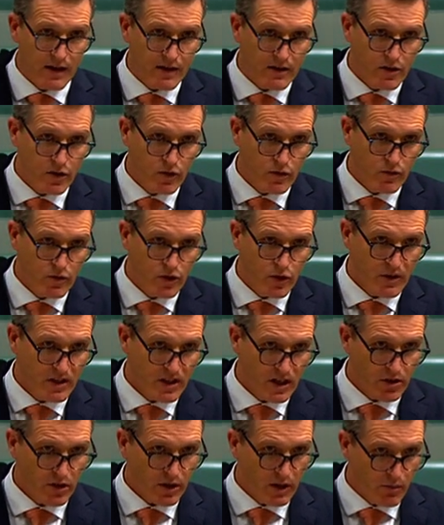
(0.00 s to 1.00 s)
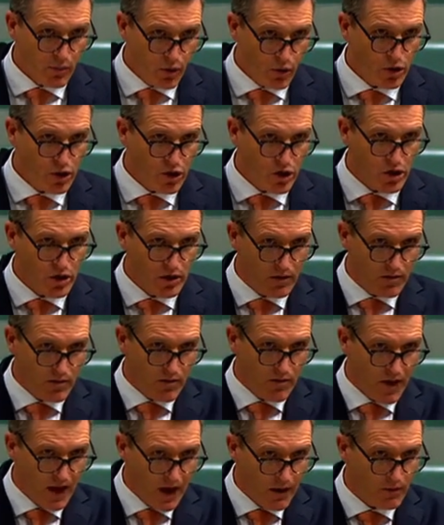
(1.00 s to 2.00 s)
to essentially push
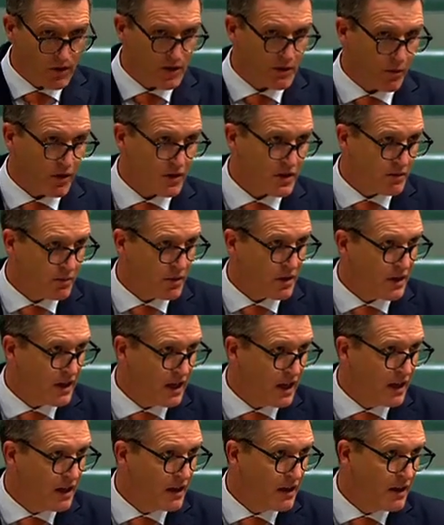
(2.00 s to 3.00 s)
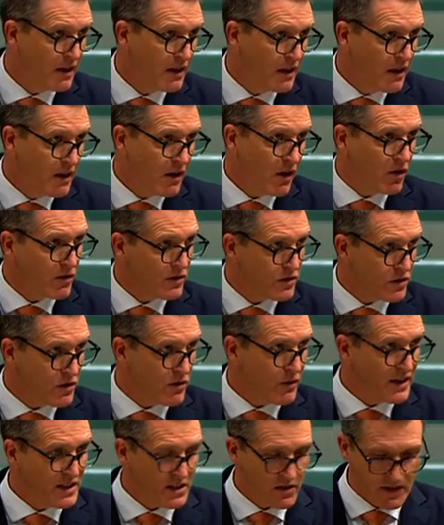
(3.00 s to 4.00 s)
their responsibility onto the
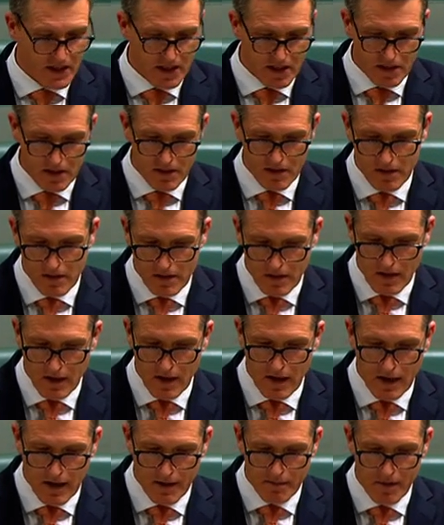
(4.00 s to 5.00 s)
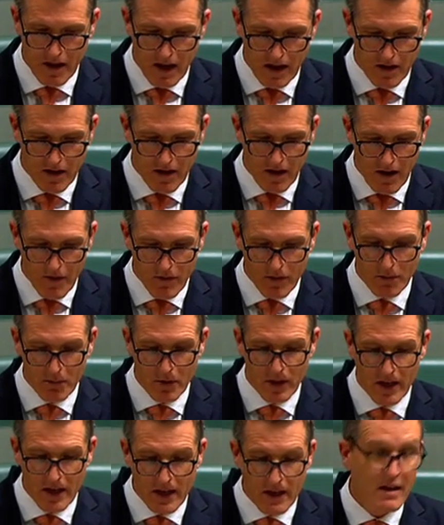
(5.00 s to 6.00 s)
rest of us. And
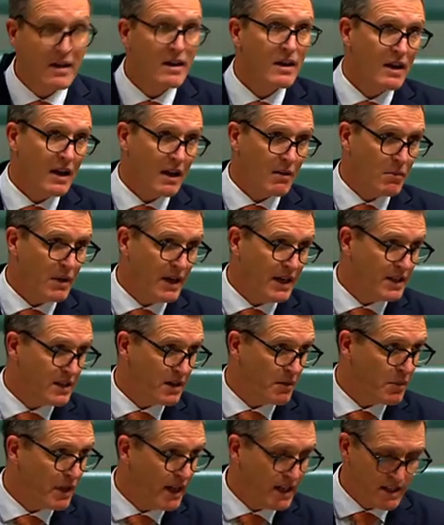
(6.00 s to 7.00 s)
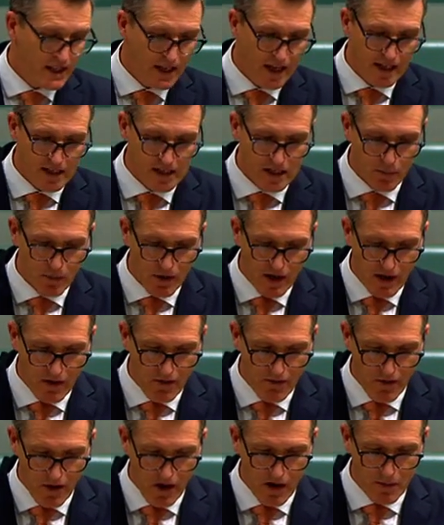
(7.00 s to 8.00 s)
inevitably, it means that plastic ends up in our
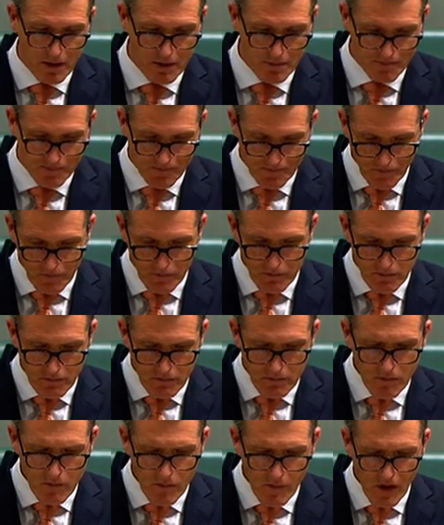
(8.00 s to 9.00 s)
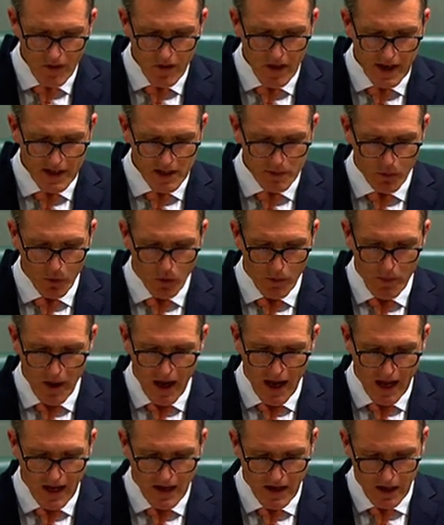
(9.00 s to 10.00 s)
environment. The export
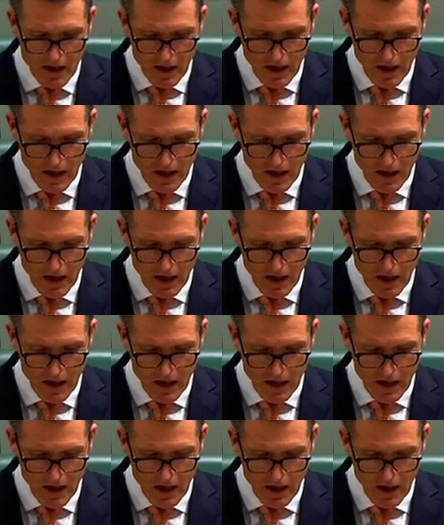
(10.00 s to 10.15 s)
ban